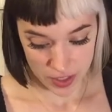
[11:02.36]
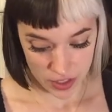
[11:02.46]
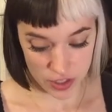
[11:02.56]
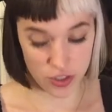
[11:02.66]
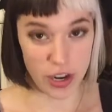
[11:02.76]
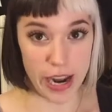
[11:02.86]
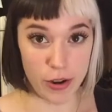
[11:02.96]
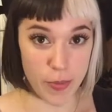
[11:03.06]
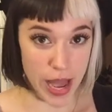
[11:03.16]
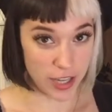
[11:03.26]
just try to
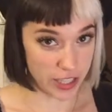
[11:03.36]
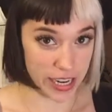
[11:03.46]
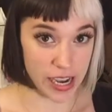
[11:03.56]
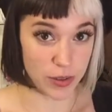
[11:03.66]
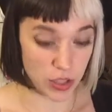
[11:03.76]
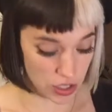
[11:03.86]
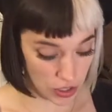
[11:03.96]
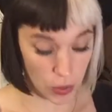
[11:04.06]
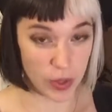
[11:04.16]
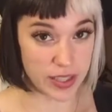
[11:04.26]
imagine how
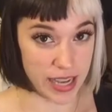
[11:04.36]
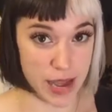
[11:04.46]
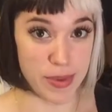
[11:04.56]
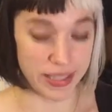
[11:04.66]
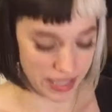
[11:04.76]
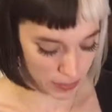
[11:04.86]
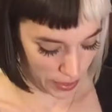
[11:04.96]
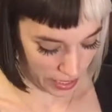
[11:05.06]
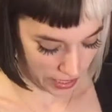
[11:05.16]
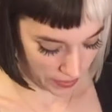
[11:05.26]
stoked I must be.